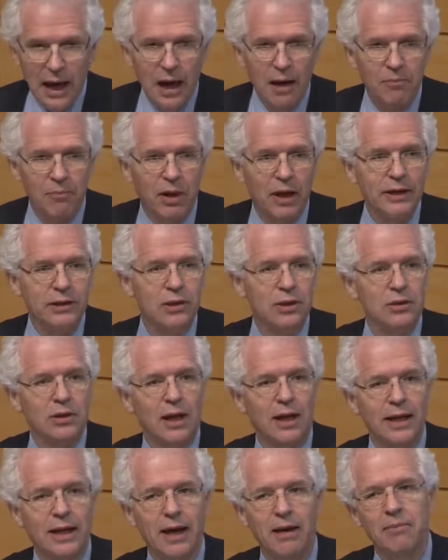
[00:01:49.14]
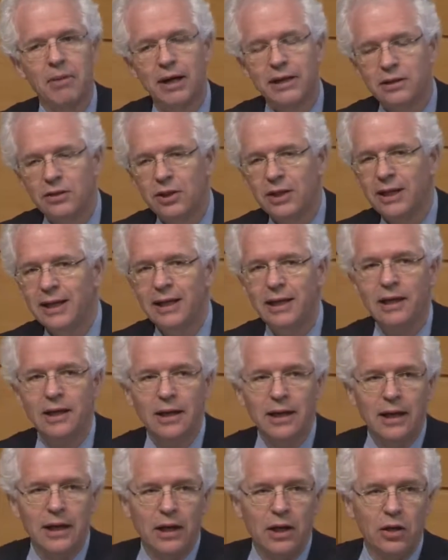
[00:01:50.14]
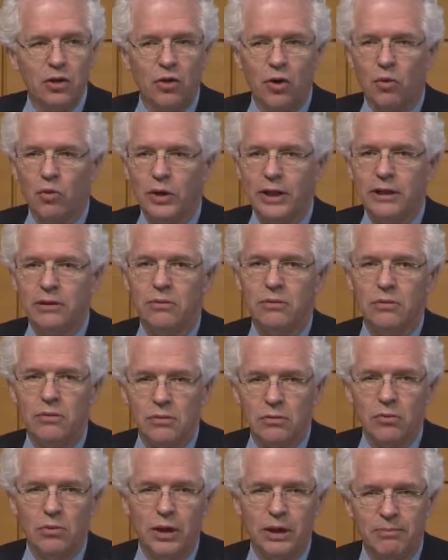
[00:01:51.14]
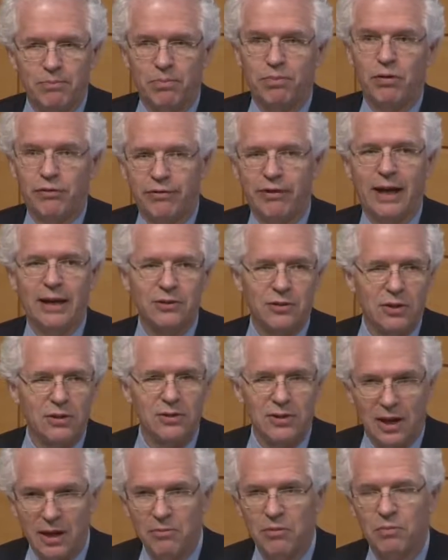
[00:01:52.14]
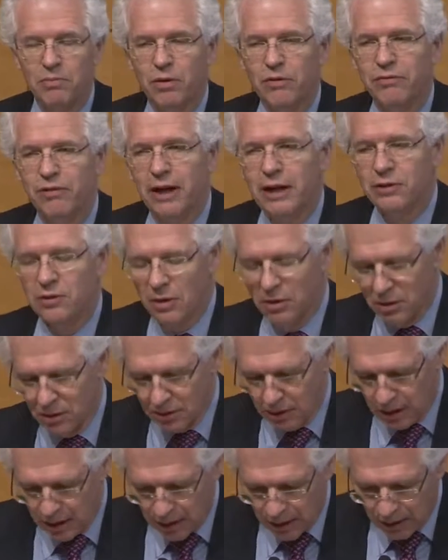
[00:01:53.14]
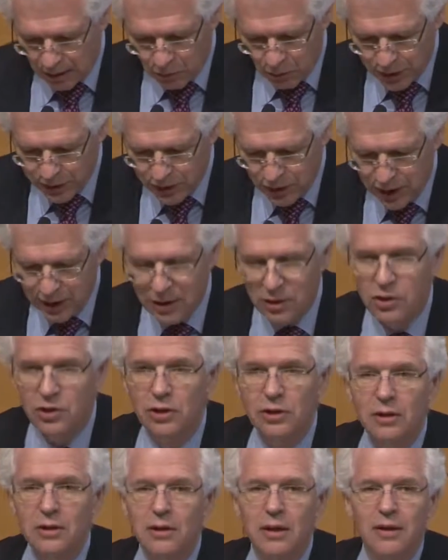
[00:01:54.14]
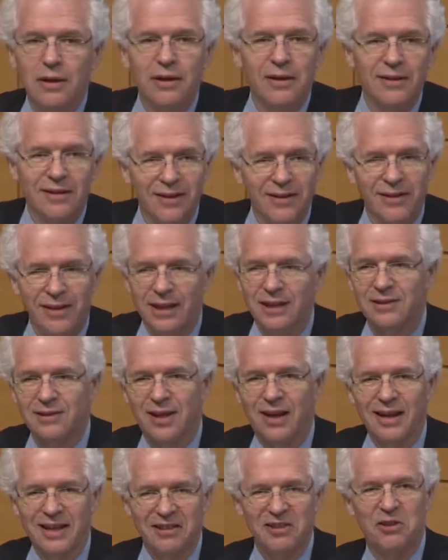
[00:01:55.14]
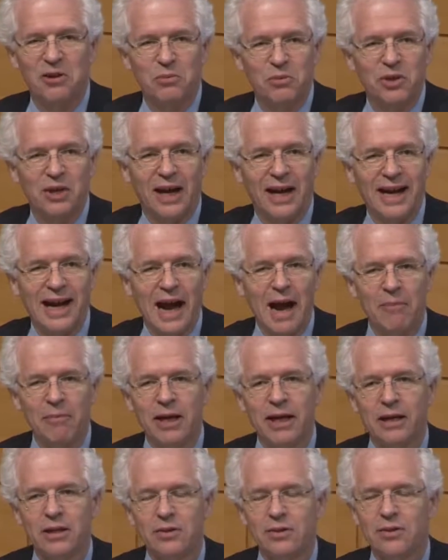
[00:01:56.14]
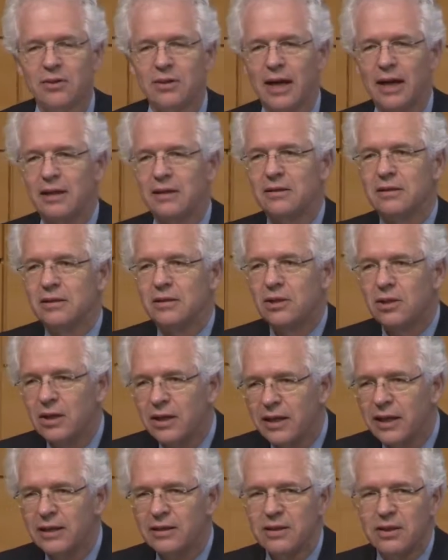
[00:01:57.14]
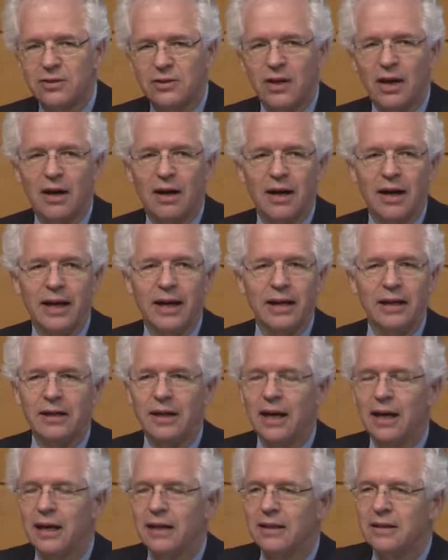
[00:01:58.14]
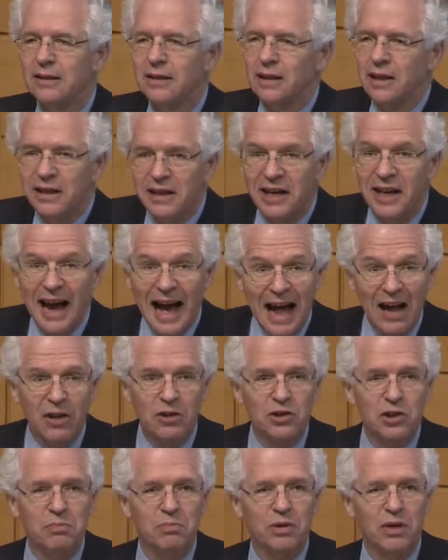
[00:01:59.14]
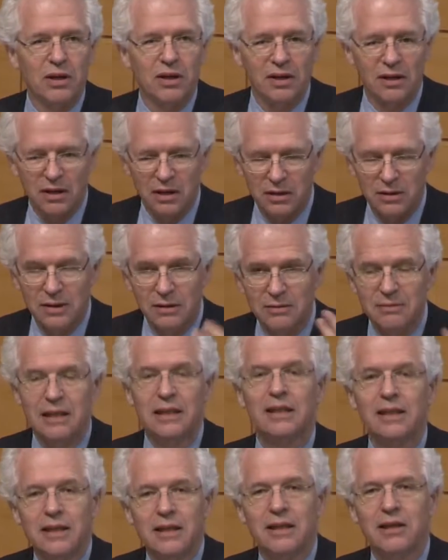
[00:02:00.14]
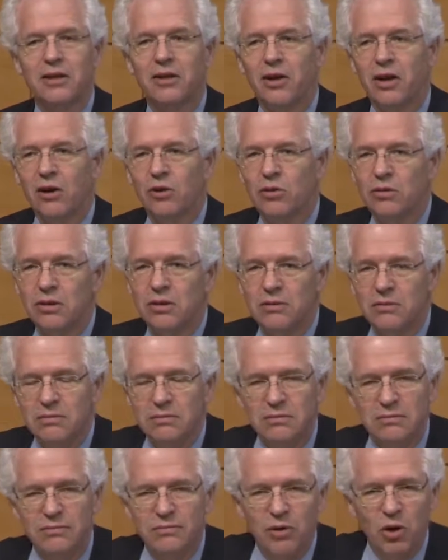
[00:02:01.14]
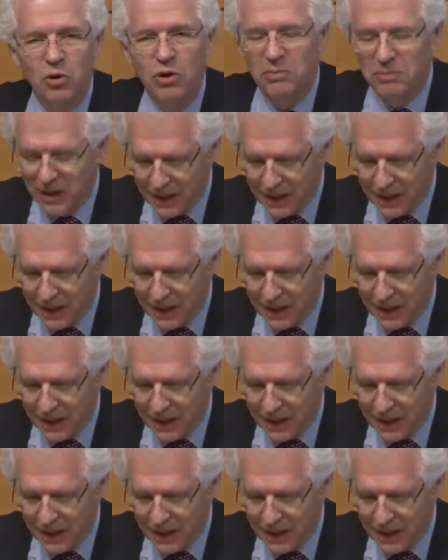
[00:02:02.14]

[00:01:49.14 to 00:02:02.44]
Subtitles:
At places like MIT, you know, we professors, I'm a professor, we teach things like thermodynamics and circuit design and linear algebra and, you know, fluid